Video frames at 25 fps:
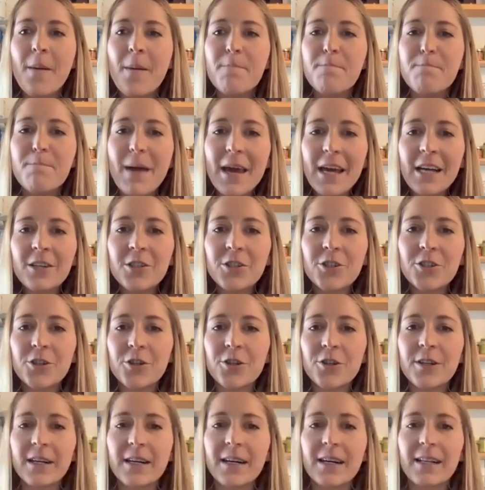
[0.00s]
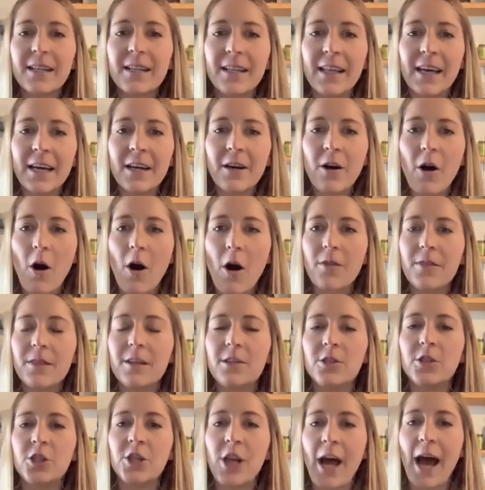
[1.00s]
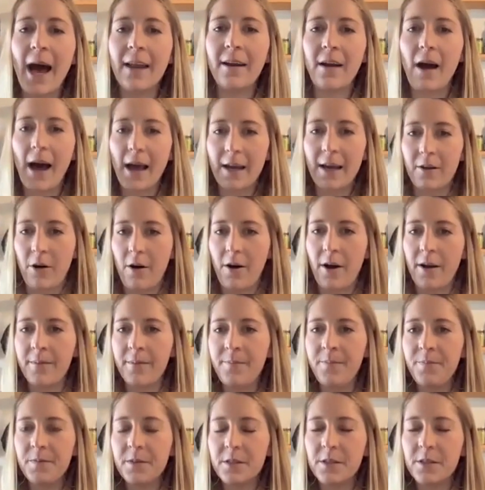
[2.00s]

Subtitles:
make sure to click on the chat icon.